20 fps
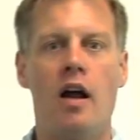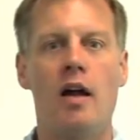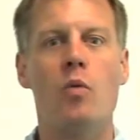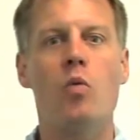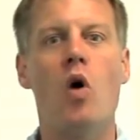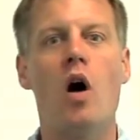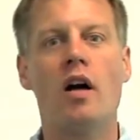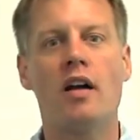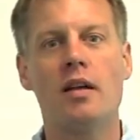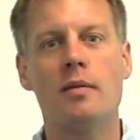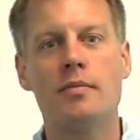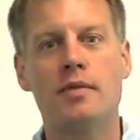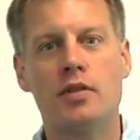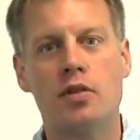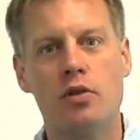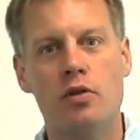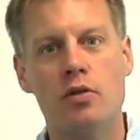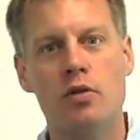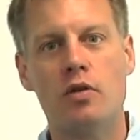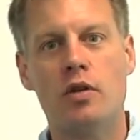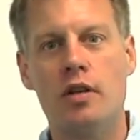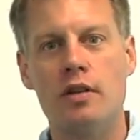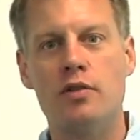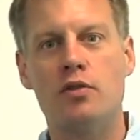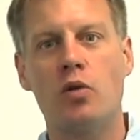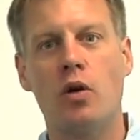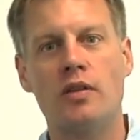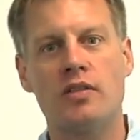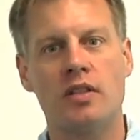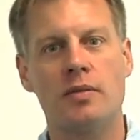All right, welcome to
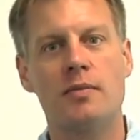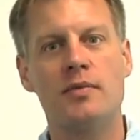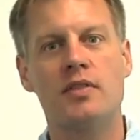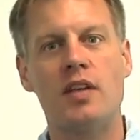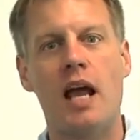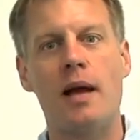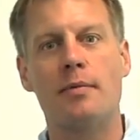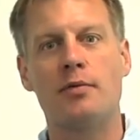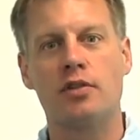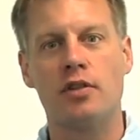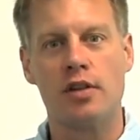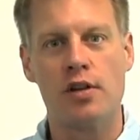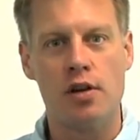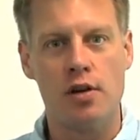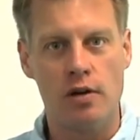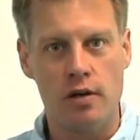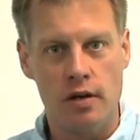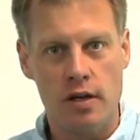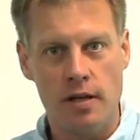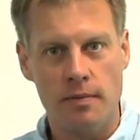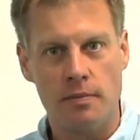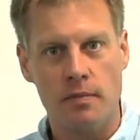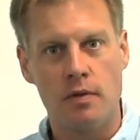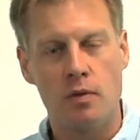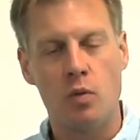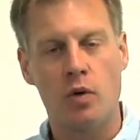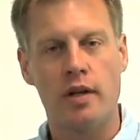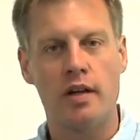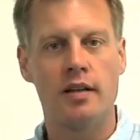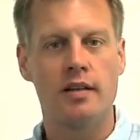Control System Cybersecurity.
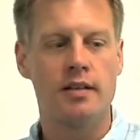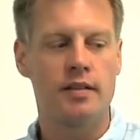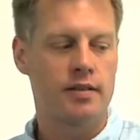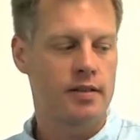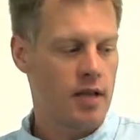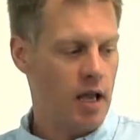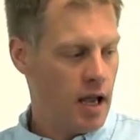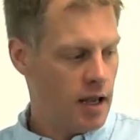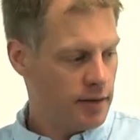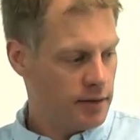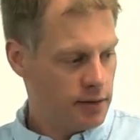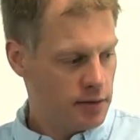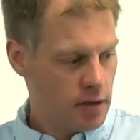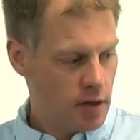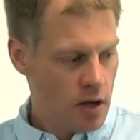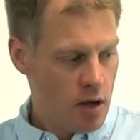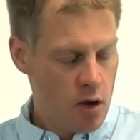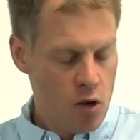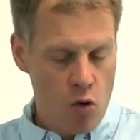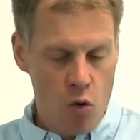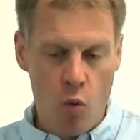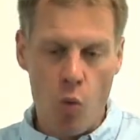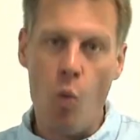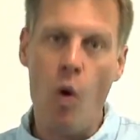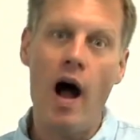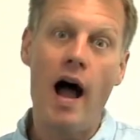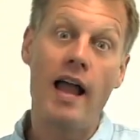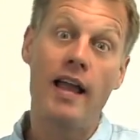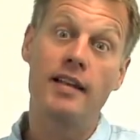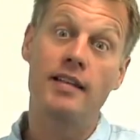We're going to discuss
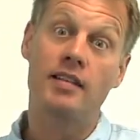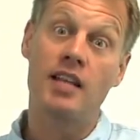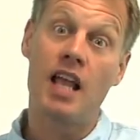why